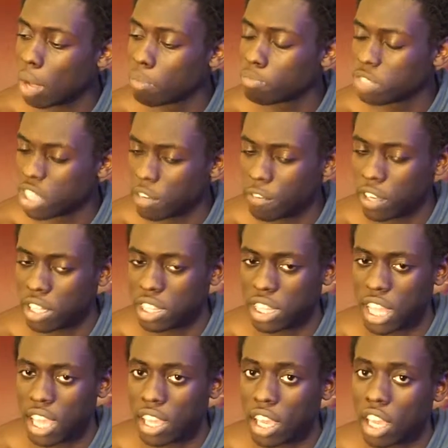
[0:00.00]
different
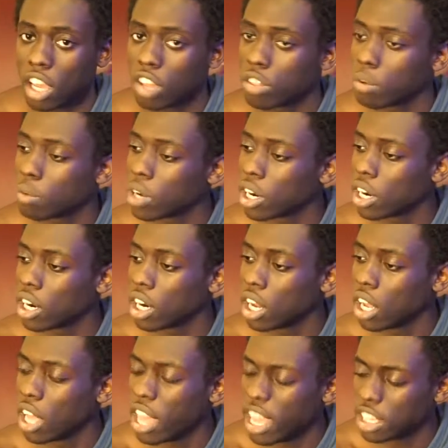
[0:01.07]
thinking on the word
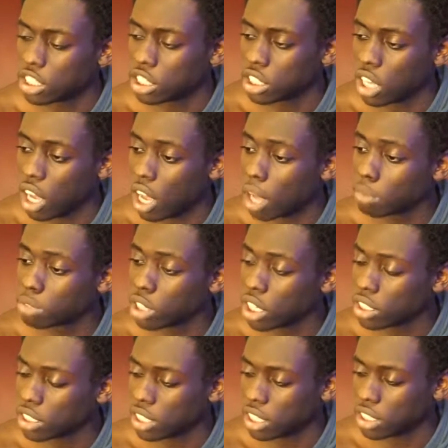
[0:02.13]

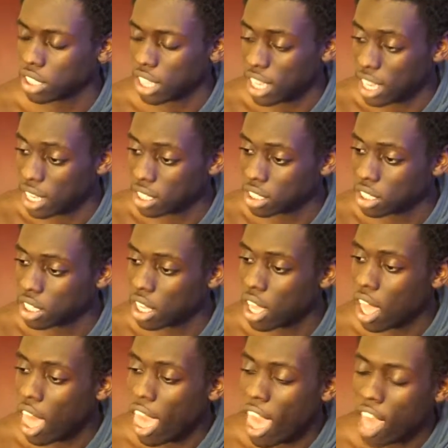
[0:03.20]
justice is.
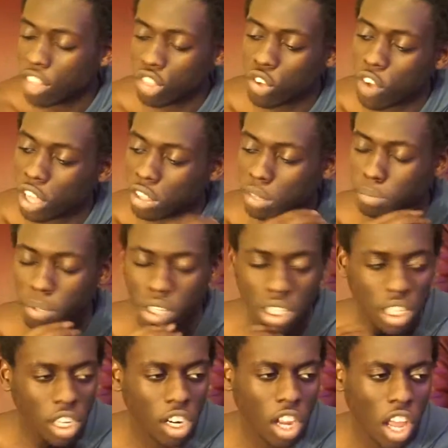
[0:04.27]
And throughout the book
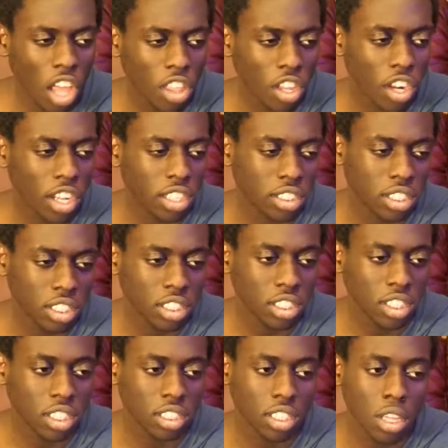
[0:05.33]
there are other
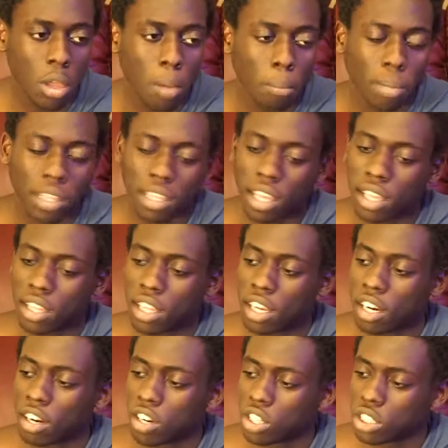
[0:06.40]
instances, but then
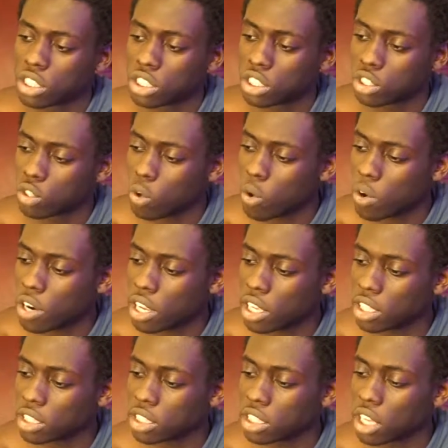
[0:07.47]
there is
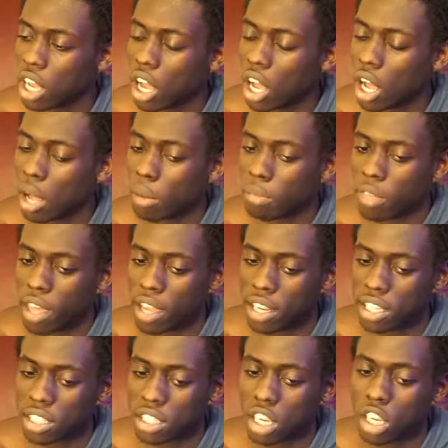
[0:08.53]
stories that
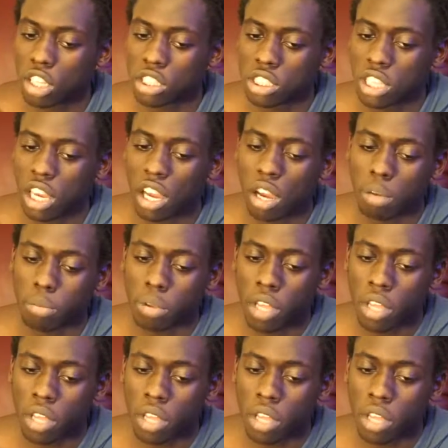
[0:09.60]
he tells to help